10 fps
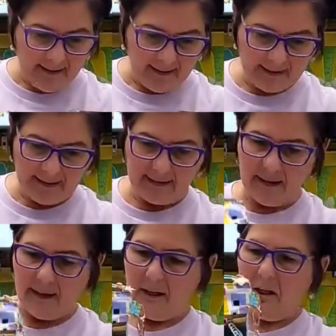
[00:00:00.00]
This is
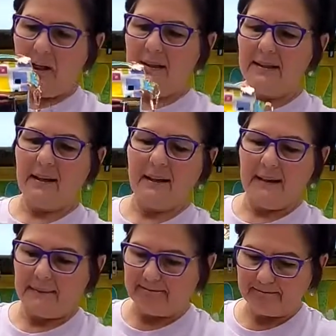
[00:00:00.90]
a good
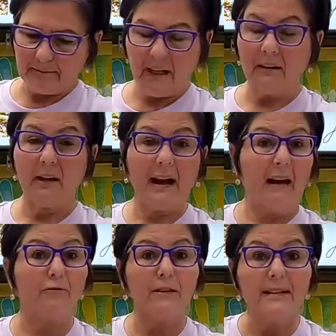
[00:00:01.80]

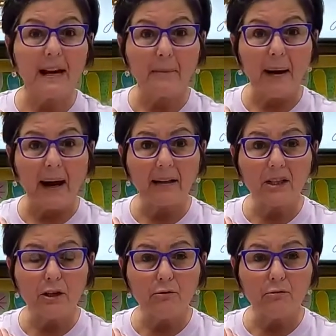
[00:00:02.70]
everyday bag to
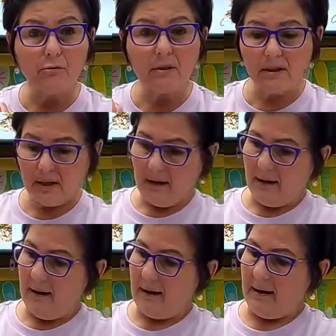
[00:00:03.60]
use
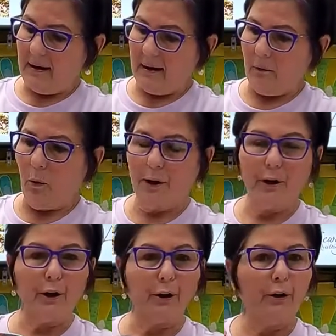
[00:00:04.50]
when
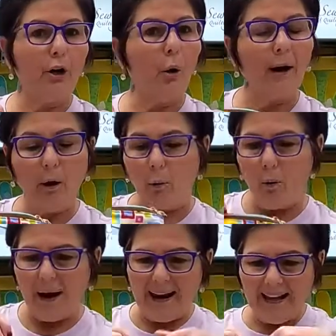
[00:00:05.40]
you're going
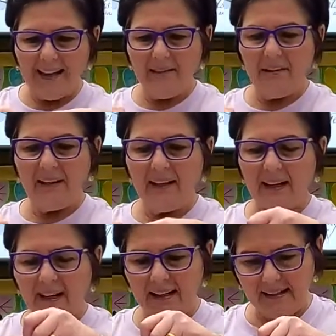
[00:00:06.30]
away even.
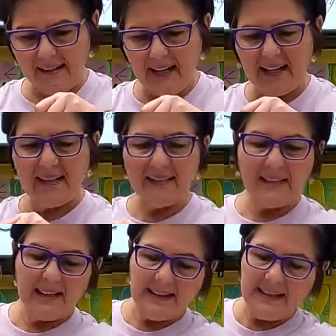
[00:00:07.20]
It is nice
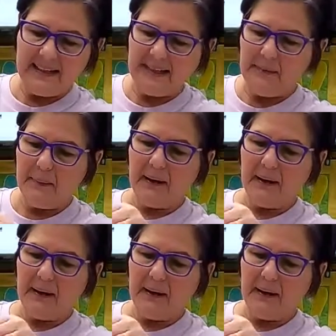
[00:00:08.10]
and deep.